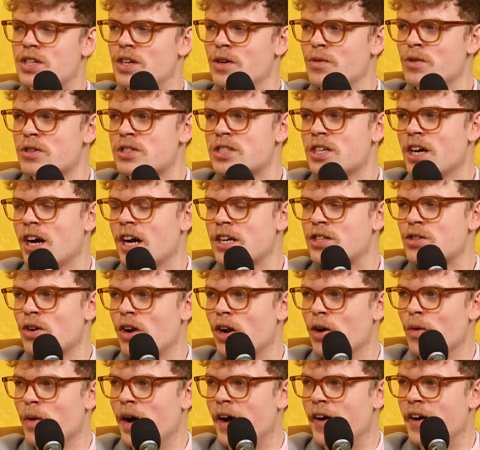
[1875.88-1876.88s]
the
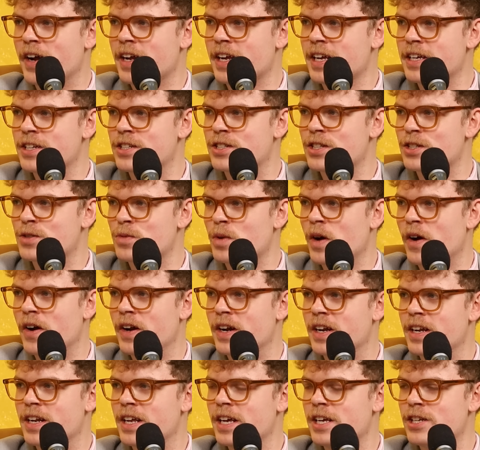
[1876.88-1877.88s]
Ayatollah wearing?
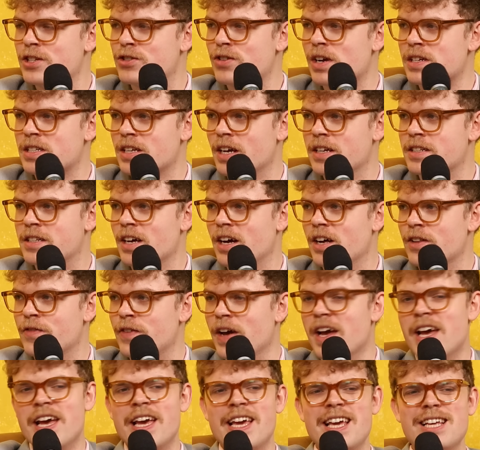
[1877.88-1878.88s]
He's dressed like Darth
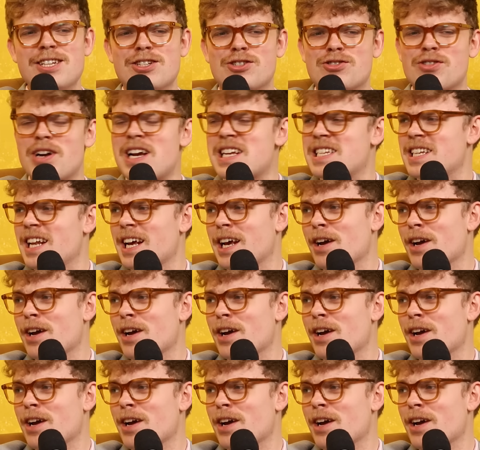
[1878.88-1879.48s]
Vader. He's dressed